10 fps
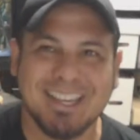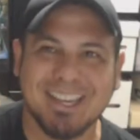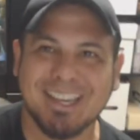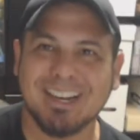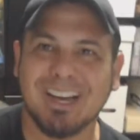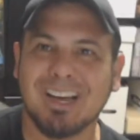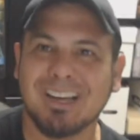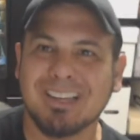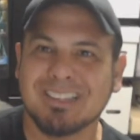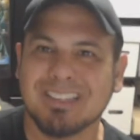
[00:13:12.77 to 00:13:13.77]
And
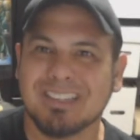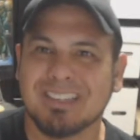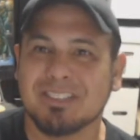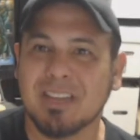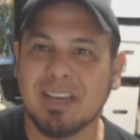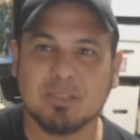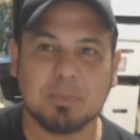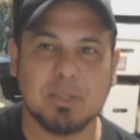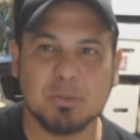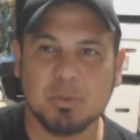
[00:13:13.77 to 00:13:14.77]
you guys
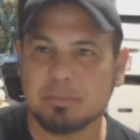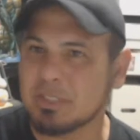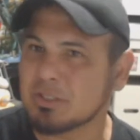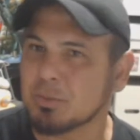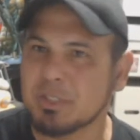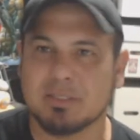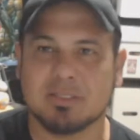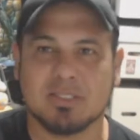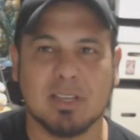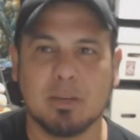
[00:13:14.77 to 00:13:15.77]
be sweet,
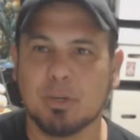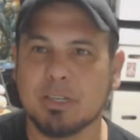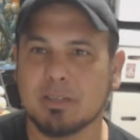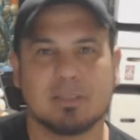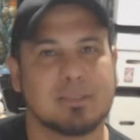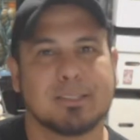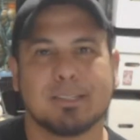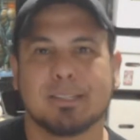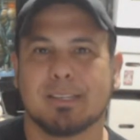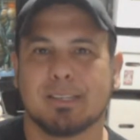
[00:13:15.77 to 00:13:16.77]
stay wicked.
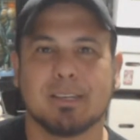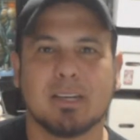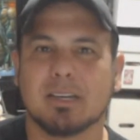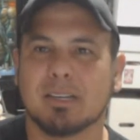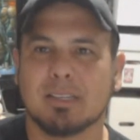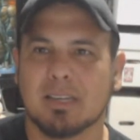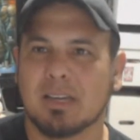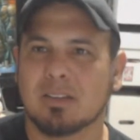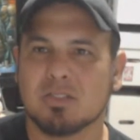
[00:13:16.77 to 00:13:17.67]
And I'll